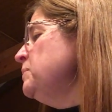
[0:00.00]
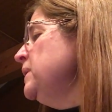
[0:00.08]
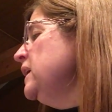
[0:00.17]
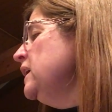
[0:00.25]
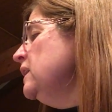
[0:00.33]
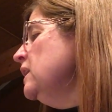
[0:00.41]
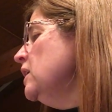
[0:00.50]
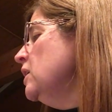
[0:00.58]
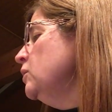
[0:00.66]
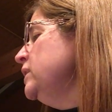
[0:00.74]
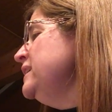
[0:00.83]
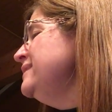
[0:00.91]

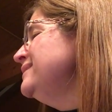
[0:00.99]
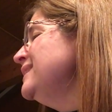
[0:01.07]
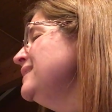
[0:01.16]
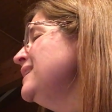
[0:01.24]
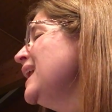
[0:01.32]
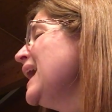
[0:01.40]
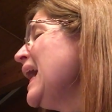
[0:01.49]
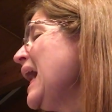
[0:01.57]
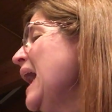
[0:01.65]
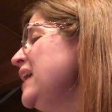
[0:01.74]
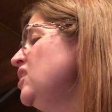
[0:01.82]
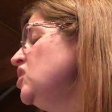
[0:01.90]
pillow he said that
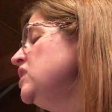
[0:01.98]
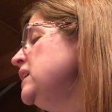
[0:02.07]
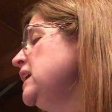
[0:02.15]
I could